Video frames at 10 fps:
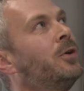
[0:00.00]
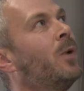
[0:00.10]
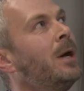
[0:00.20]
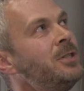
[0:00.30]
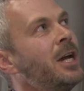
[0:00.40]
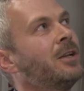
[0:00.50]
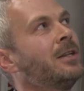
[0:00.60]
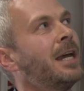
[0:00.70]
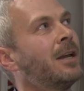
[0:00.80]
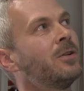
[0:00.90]
web
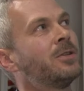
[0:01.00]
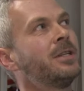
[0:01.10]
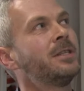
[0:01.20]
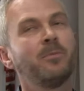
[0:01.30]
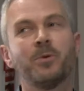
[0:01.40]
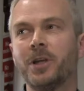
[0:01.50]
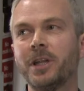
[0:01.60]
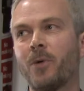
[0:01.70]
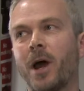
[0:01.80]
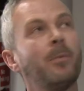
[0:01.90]
technologies, put it in
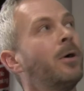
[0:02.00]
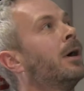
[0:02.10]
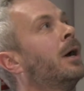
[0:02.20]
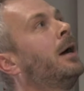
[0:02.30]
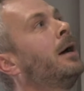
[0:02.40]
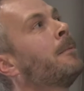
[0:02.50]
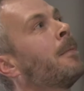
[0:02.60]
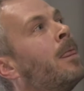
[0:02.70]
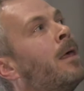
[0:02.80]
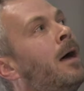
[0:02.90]
the wrapper,
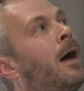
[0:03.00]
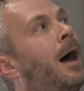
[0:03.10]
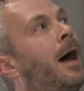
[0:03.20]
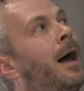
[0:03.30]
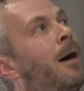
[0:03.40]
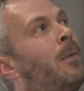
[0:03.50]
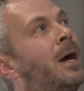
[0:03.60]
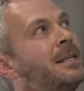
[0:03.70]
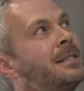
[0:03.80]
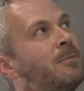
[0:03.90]
and
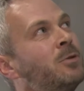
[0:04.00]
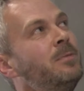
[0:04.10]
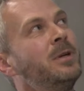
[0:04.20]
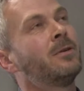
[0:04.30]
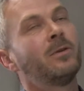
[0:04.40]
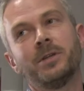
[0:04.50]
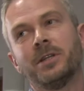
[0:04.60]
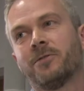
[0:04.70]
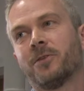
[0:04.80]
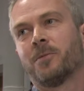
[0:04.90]
it's able to be
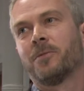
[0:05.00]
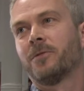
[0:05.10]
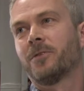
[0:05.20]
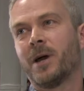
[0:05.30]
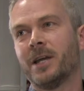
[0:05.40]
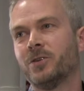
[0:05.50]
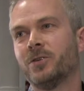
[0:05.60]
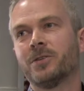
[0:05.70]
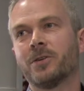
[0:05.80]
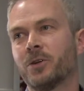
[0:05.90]
downloaded from
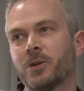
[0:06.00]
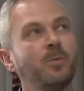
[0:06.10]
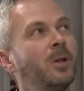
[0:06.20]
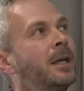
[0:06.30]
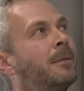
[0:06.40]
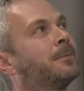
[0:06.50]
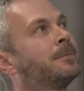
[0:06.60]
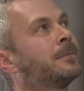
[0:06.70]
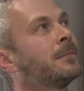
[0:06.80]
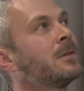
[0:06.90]
iTunes or Google Play.
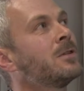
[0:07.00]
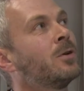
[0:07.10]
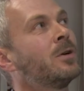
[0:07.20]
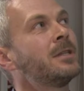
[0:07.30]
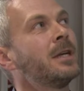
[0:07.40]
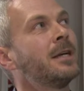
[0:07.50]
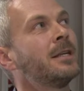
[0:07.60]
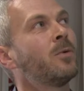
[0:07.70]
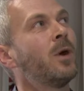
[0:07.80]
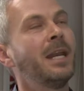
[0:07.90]
So
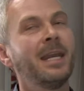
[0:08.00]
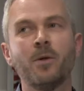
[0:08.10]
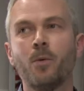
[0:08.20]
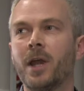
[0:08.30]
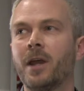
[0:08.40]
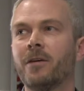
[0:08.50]
it's quite a neat way